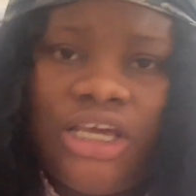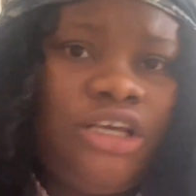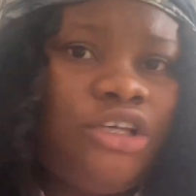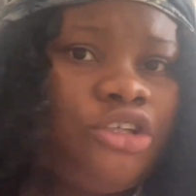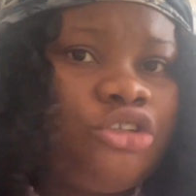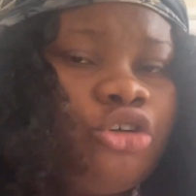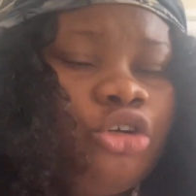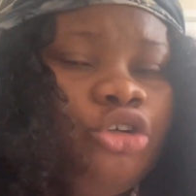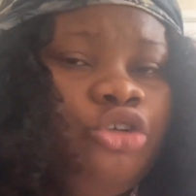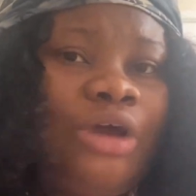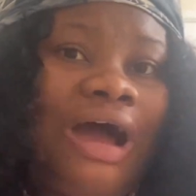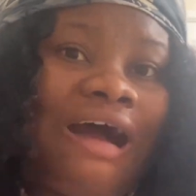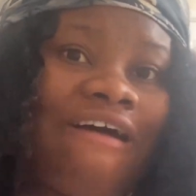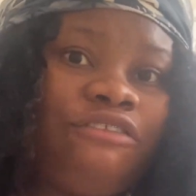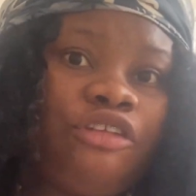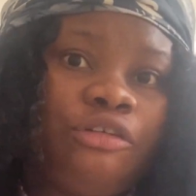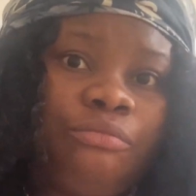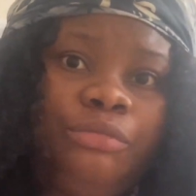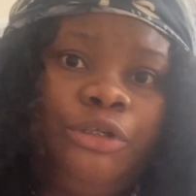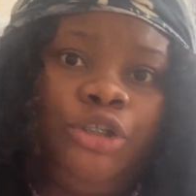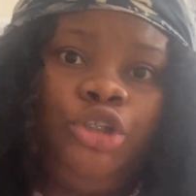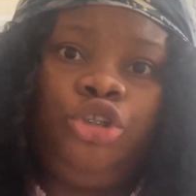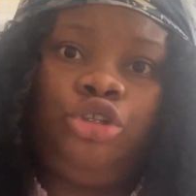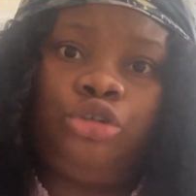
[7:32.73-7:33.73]
So you have to
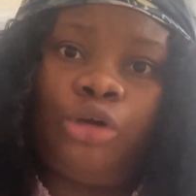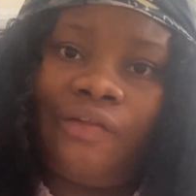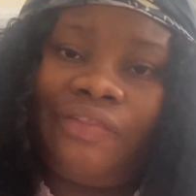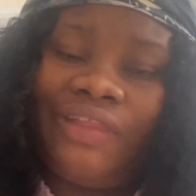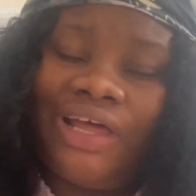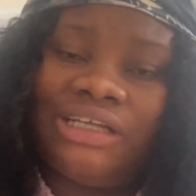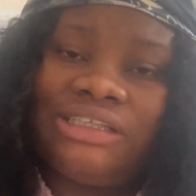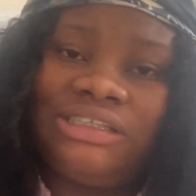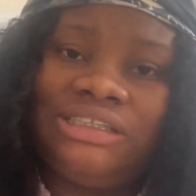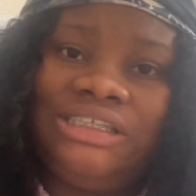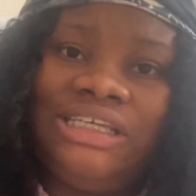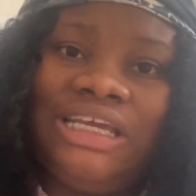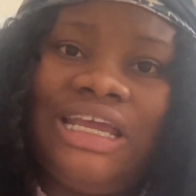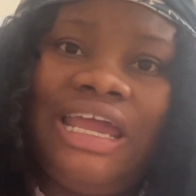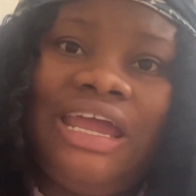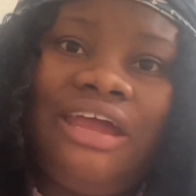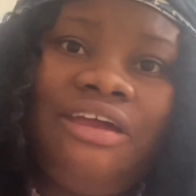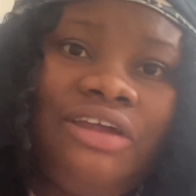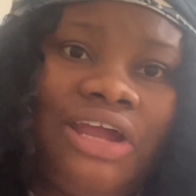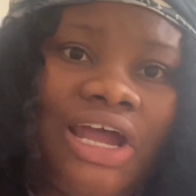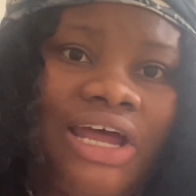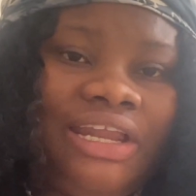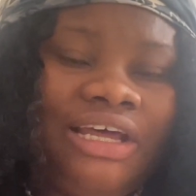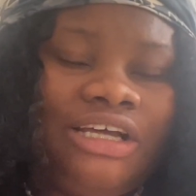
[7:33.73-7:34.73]
be sure that the
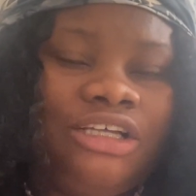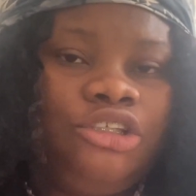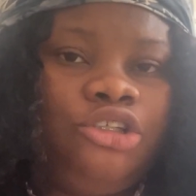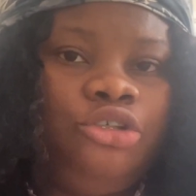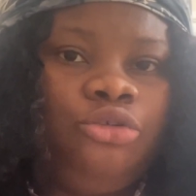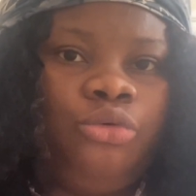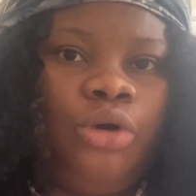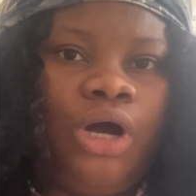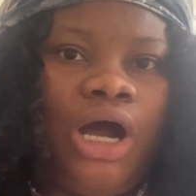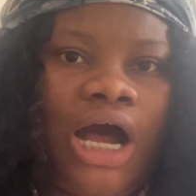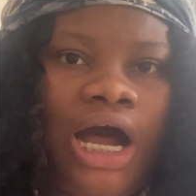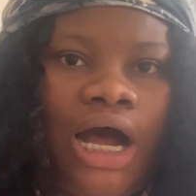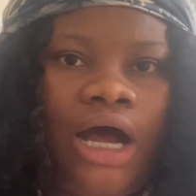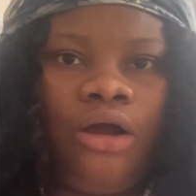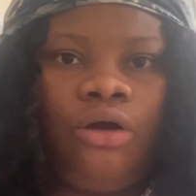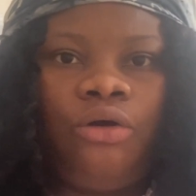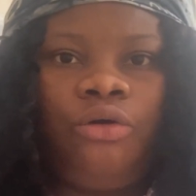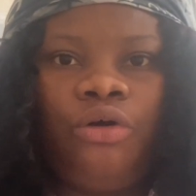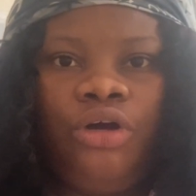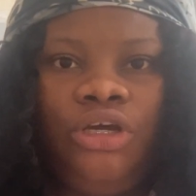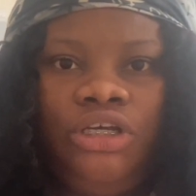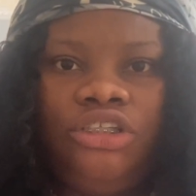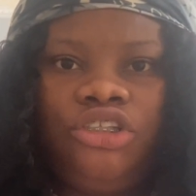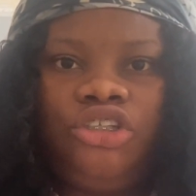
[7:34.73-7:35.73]
area that you are
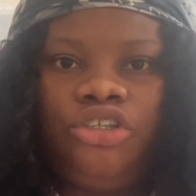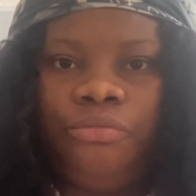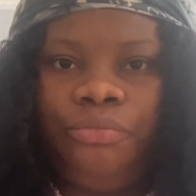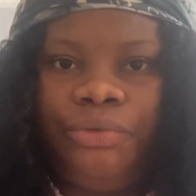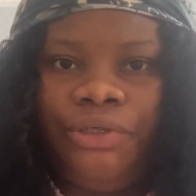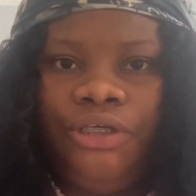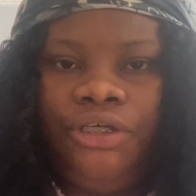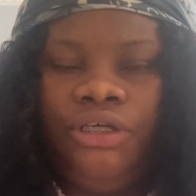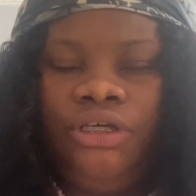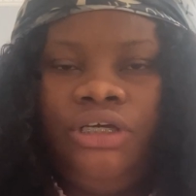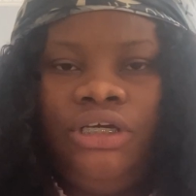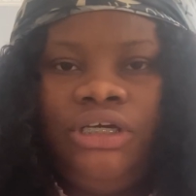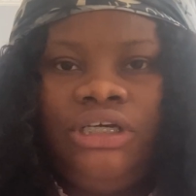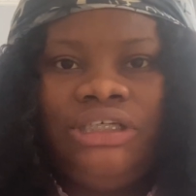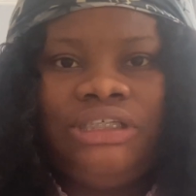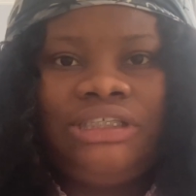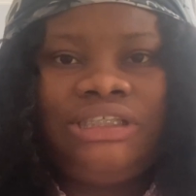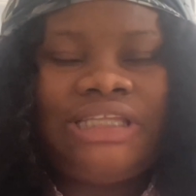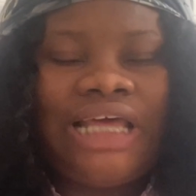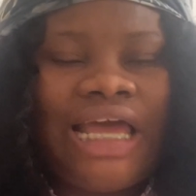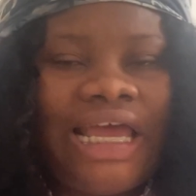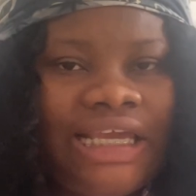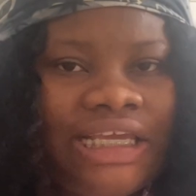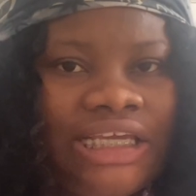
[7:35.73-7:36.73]
going to be
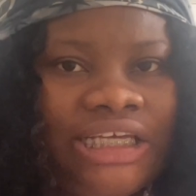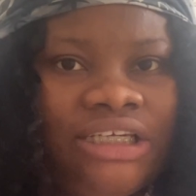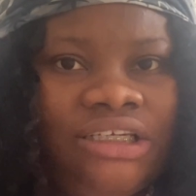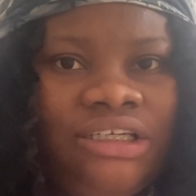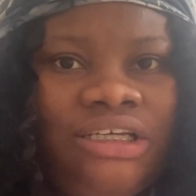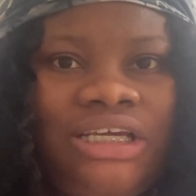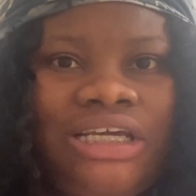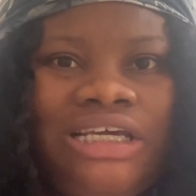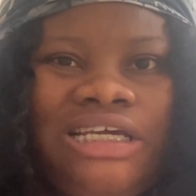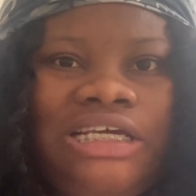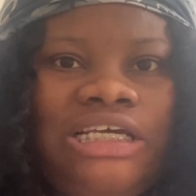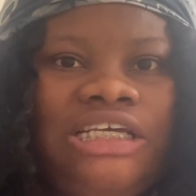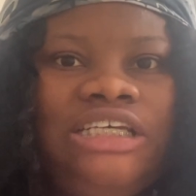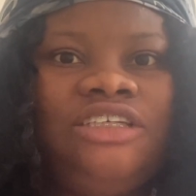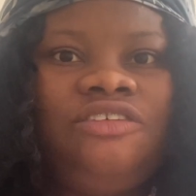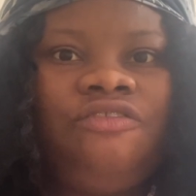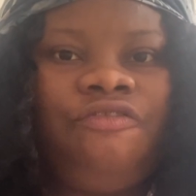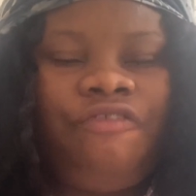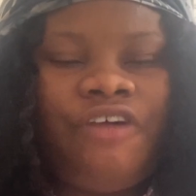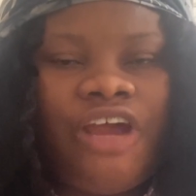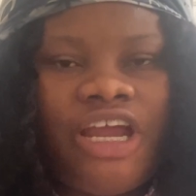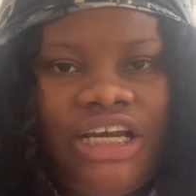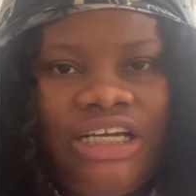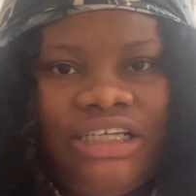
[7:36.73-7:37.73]
staying is
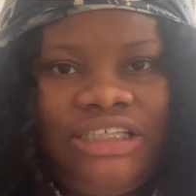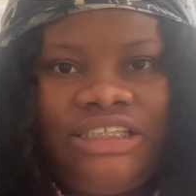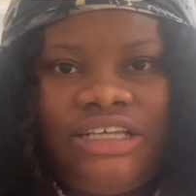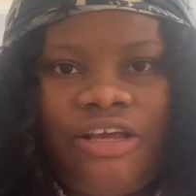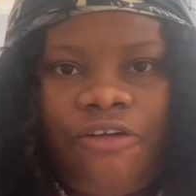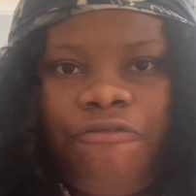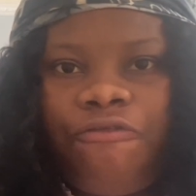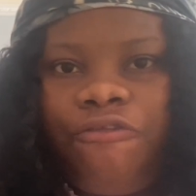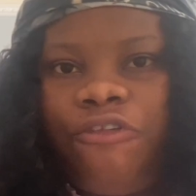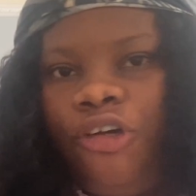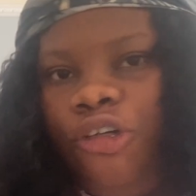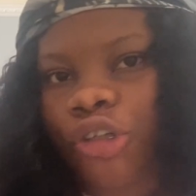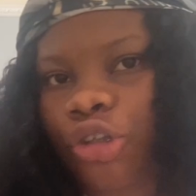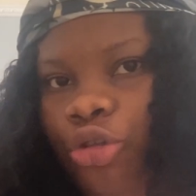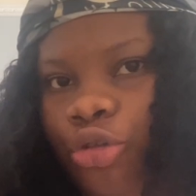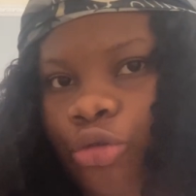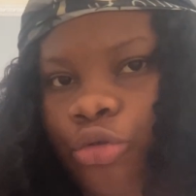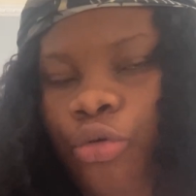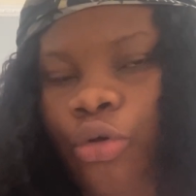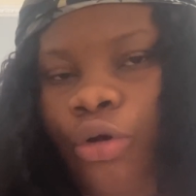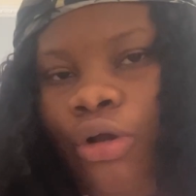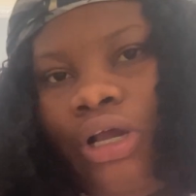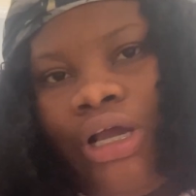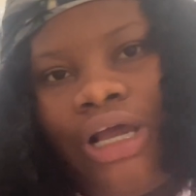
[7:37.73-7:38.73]
very safe for
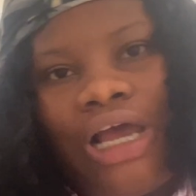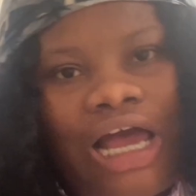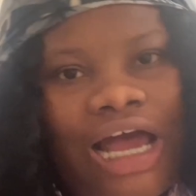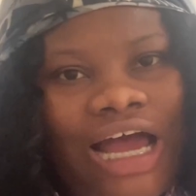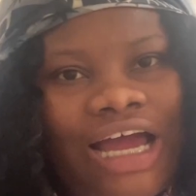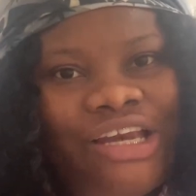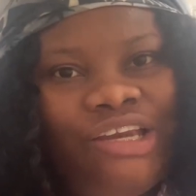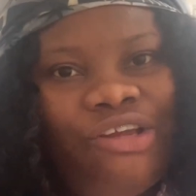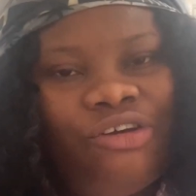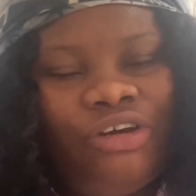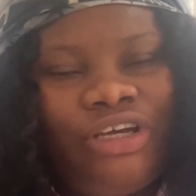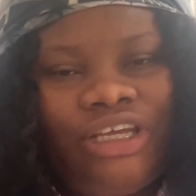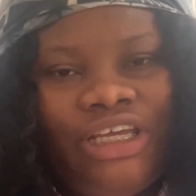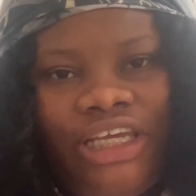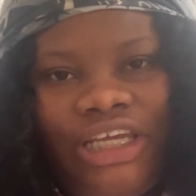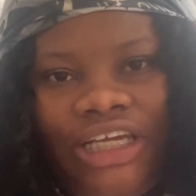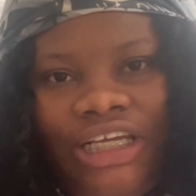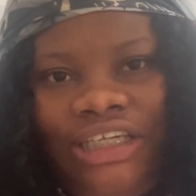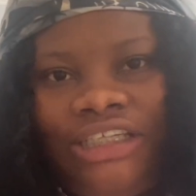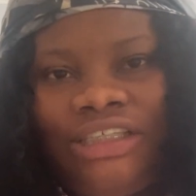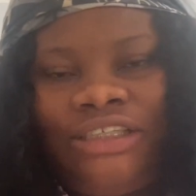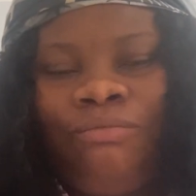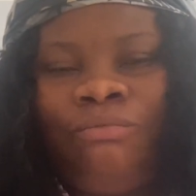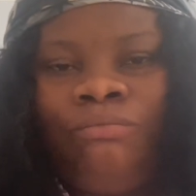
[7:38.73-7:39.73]
you and your
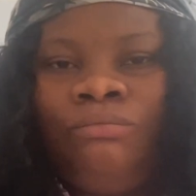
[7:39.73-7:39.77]
kids.